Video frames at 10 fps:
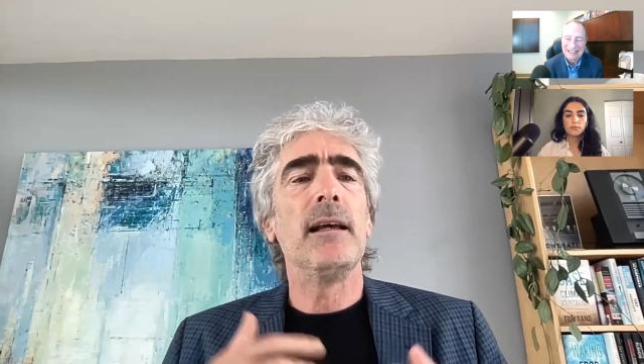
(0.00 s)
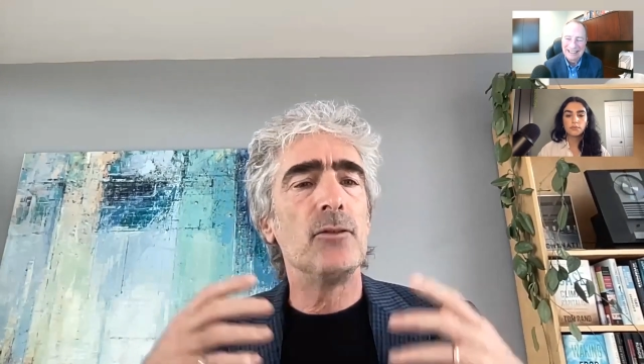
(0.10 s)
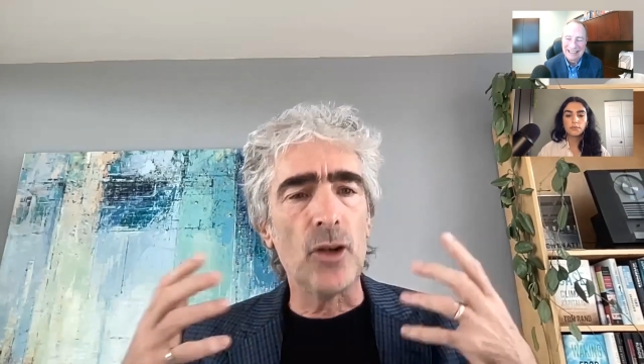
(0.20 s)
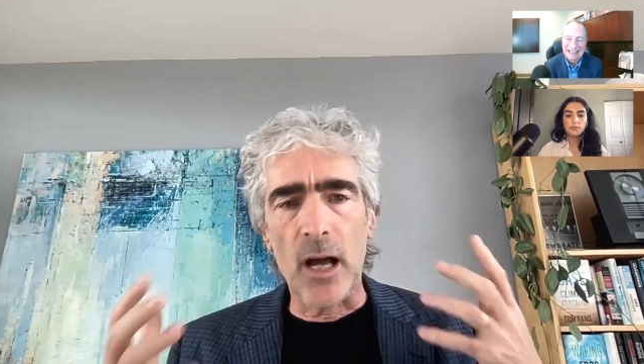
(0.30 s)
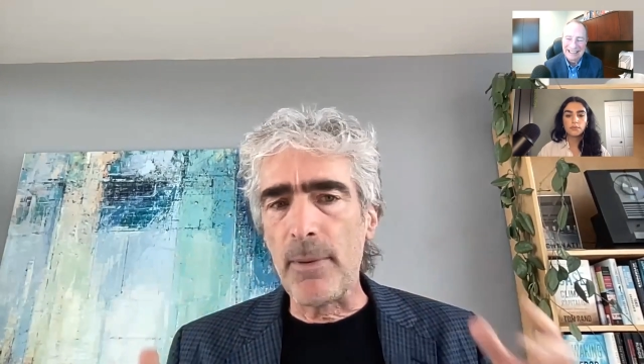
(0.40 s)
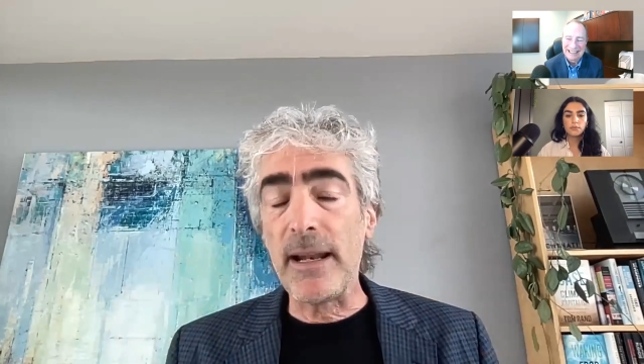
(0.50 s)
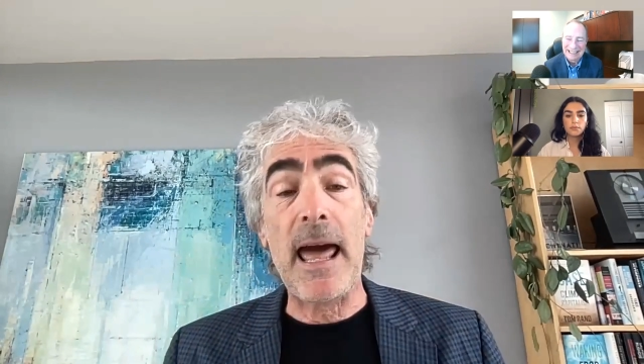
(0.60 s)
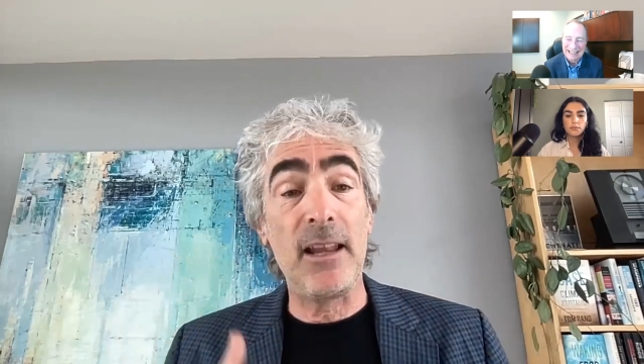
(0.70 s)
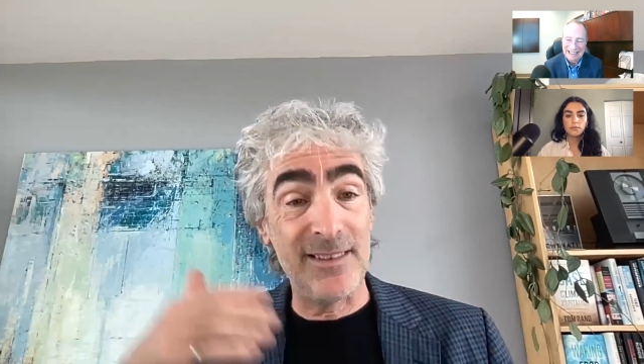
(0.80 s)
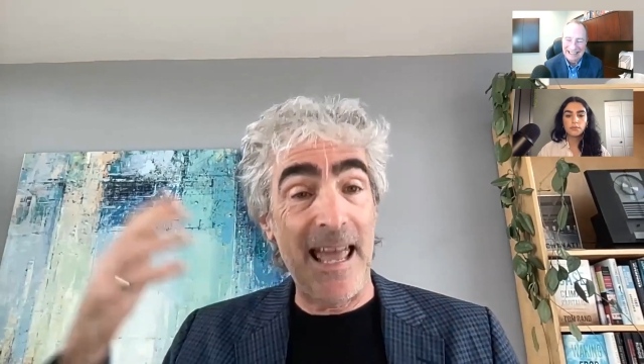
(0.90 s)
job I'd
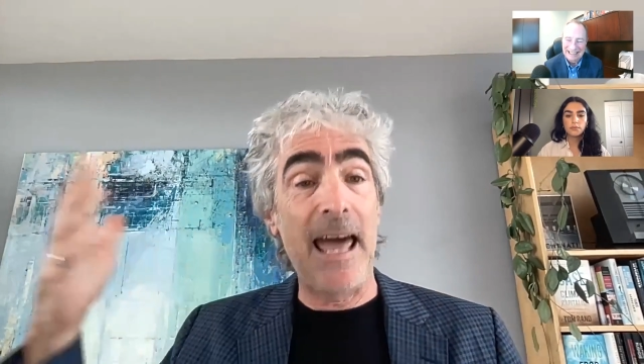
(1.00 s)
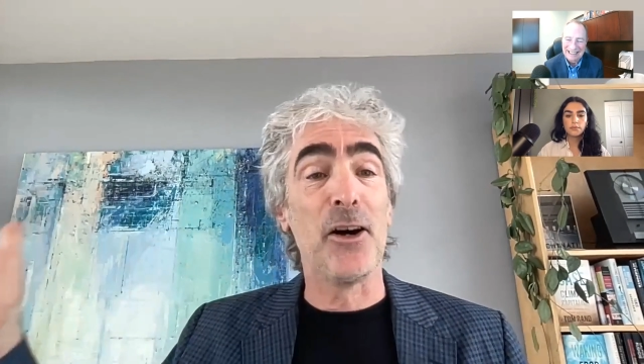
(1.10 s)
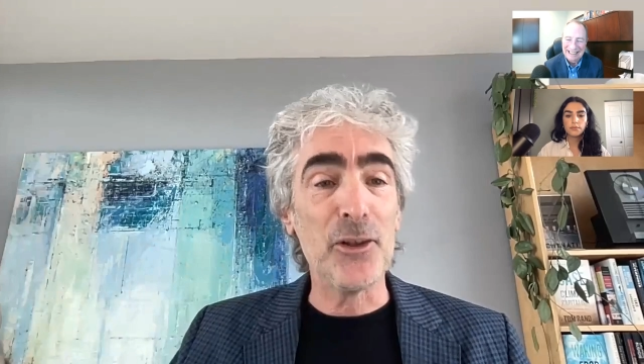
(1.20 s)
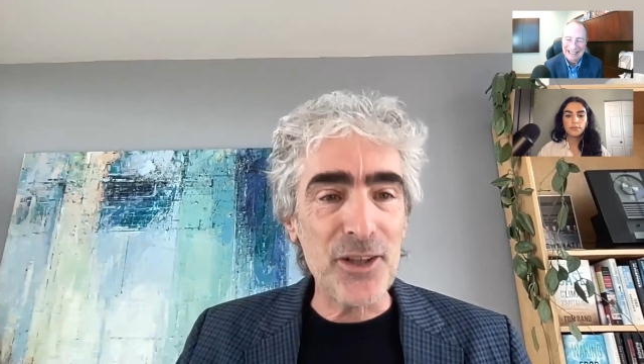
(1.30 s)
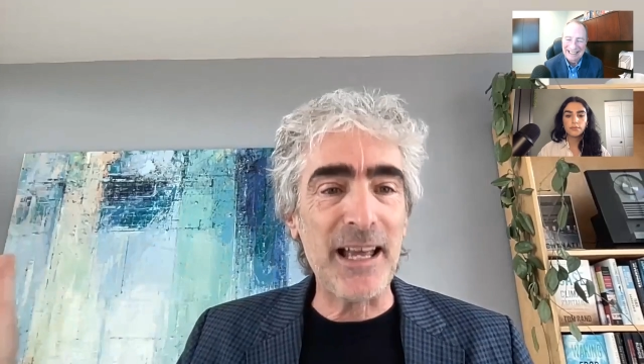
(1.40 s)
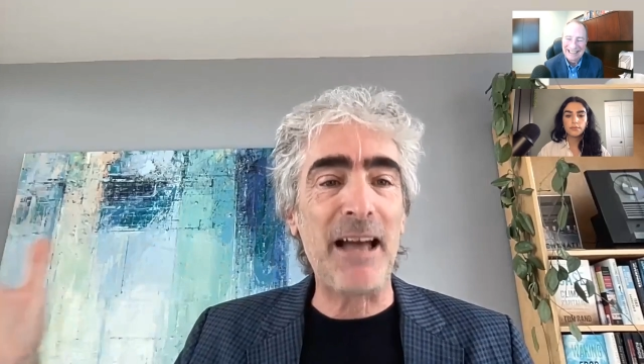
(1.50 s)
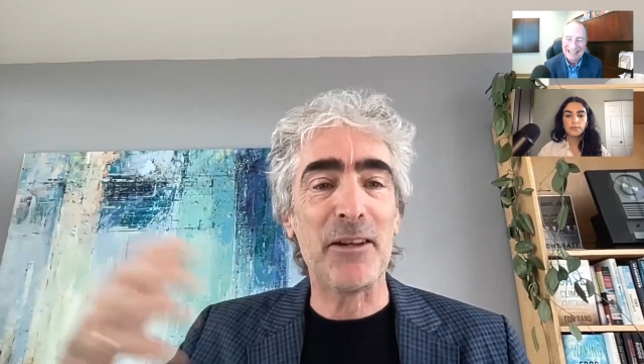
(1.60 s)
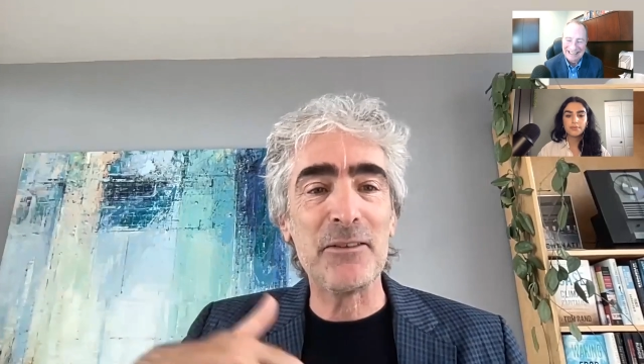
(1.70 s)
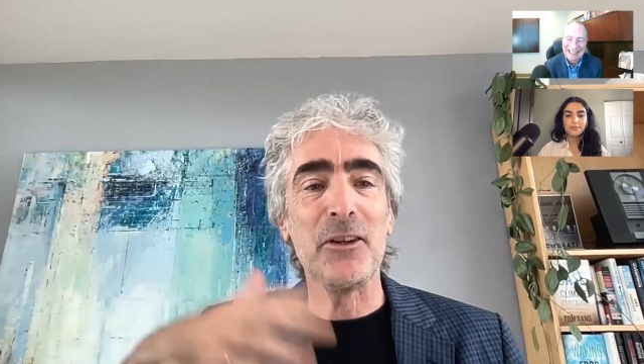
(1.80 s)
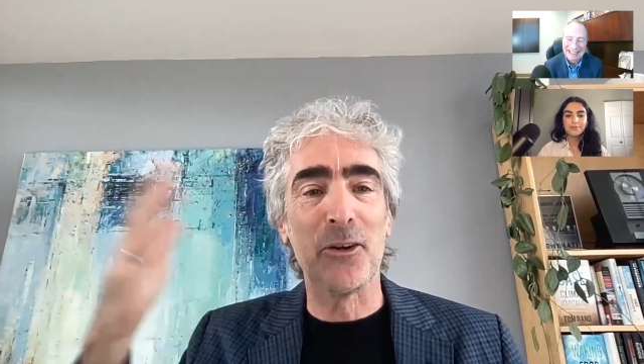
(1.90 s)
had as an adult,
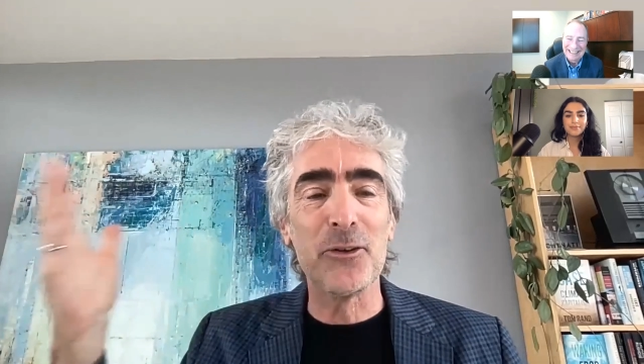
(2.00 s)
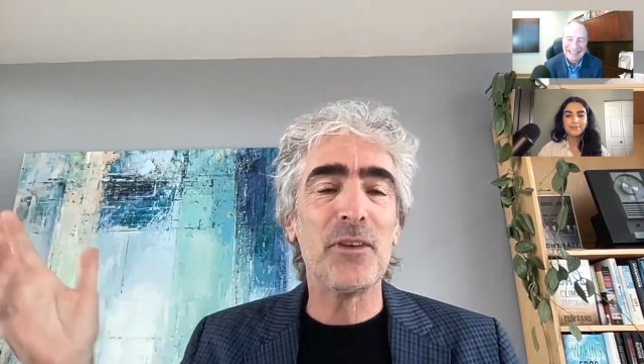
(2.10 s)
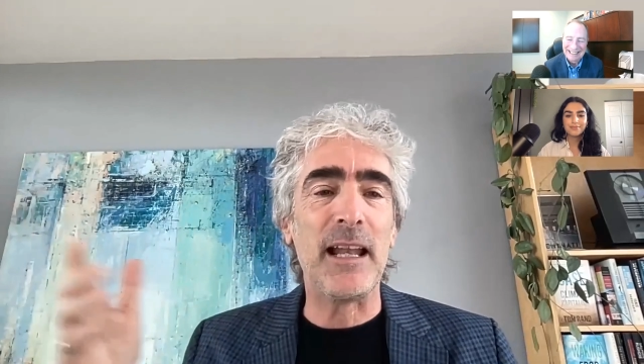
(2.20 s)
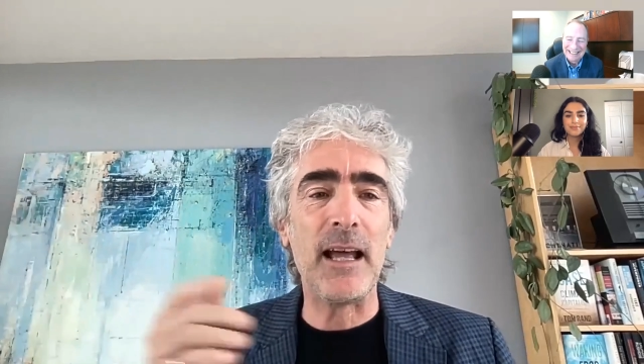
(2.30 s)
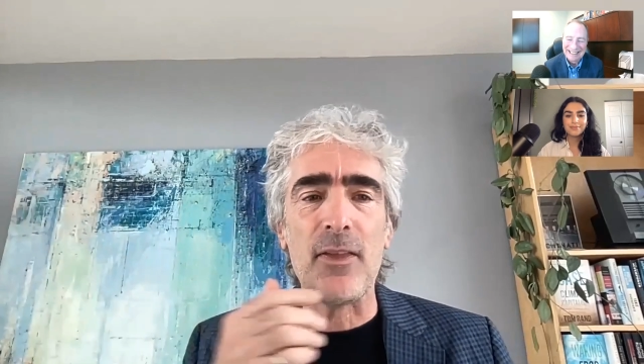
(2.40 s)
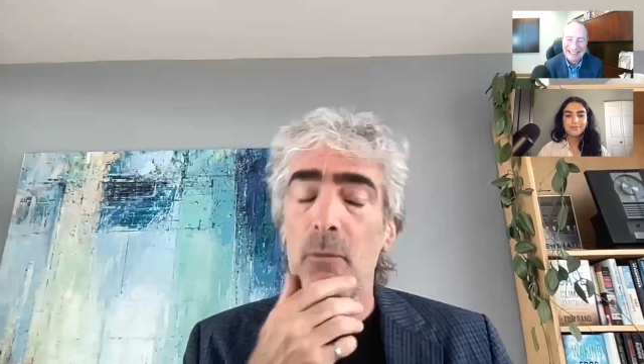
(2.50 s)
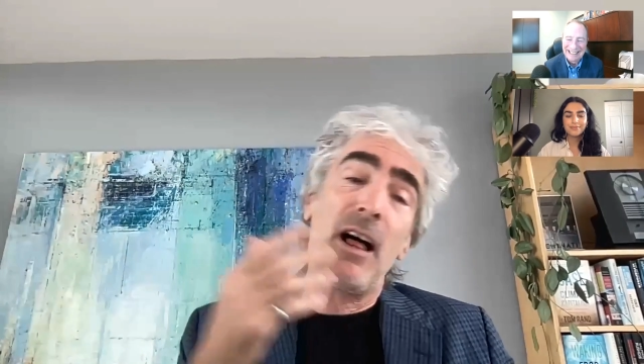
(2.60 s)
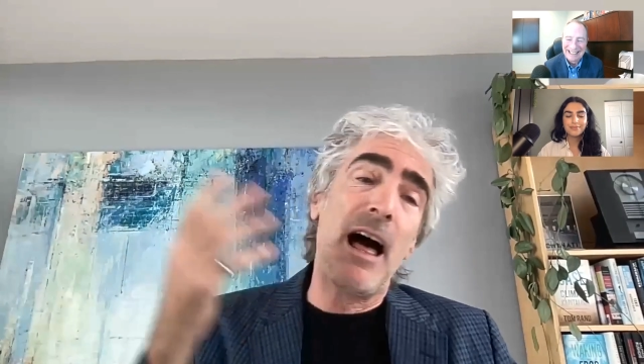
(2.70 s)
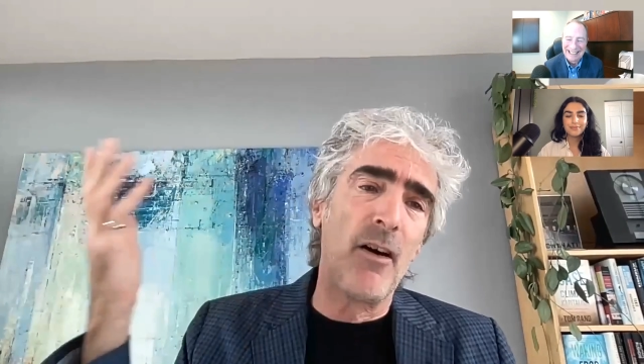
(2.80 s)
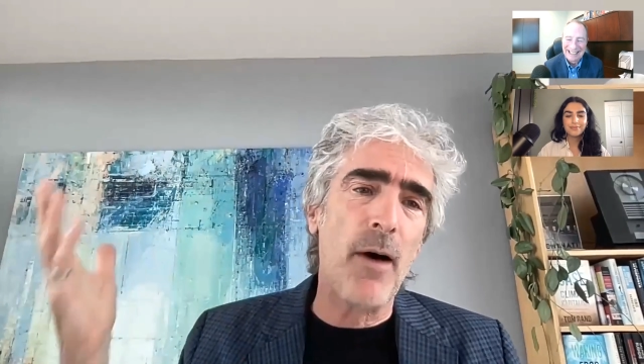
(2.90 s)
having, and I thought, well,
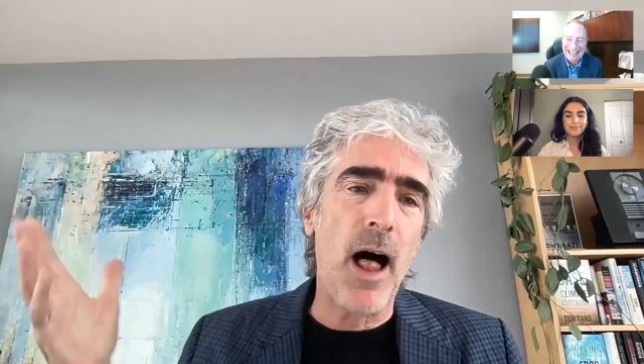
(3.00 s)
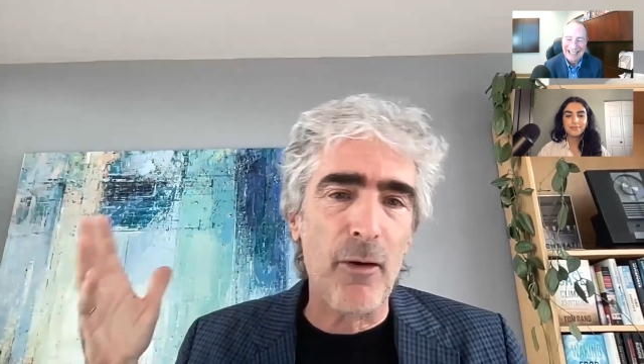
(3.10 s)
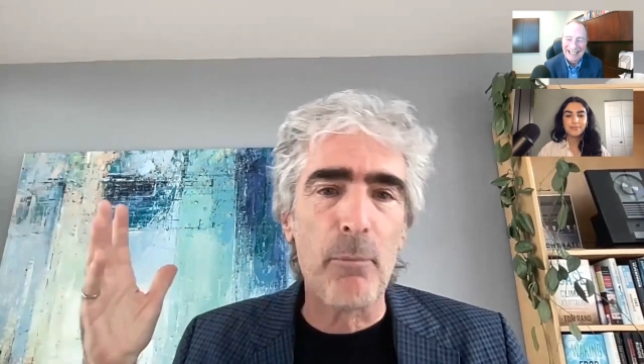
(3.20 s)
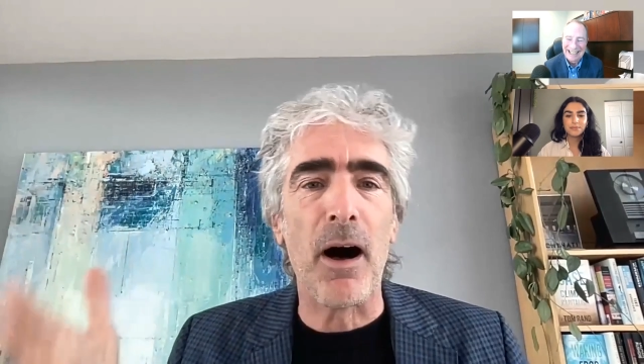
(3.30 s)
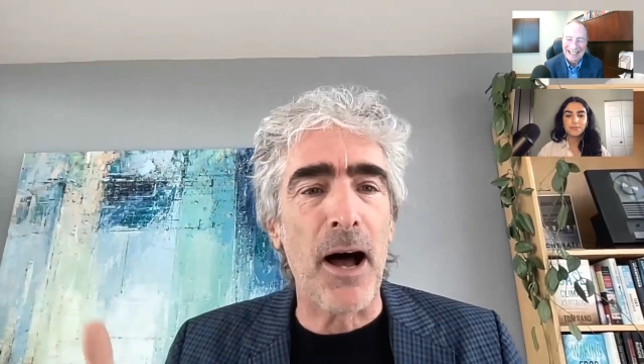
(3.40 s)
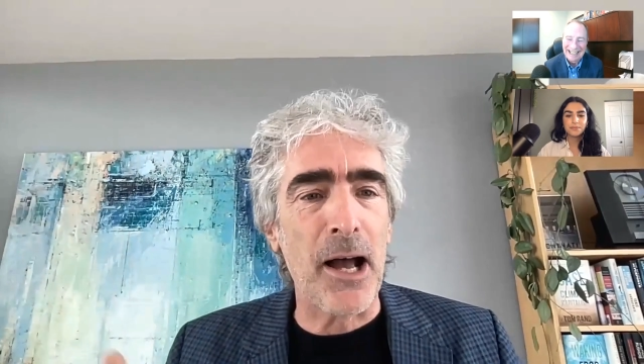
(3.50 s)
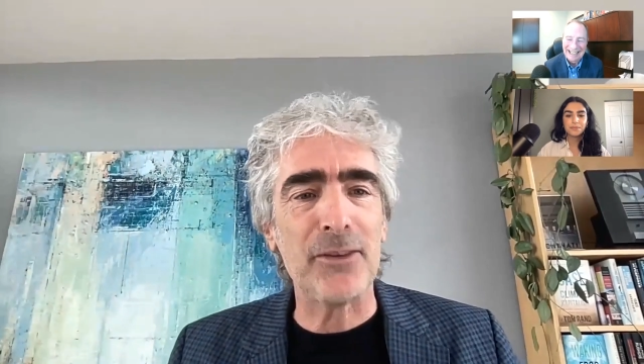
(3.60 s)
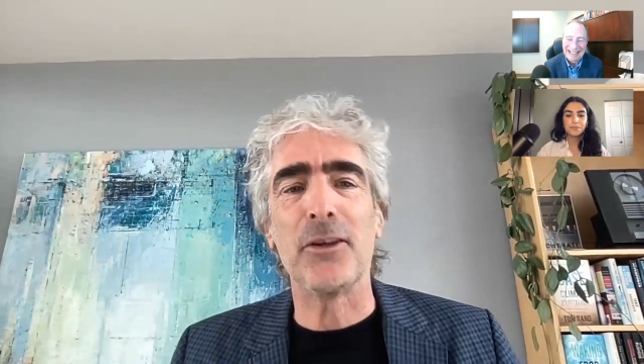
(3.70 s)
I'll have a boss.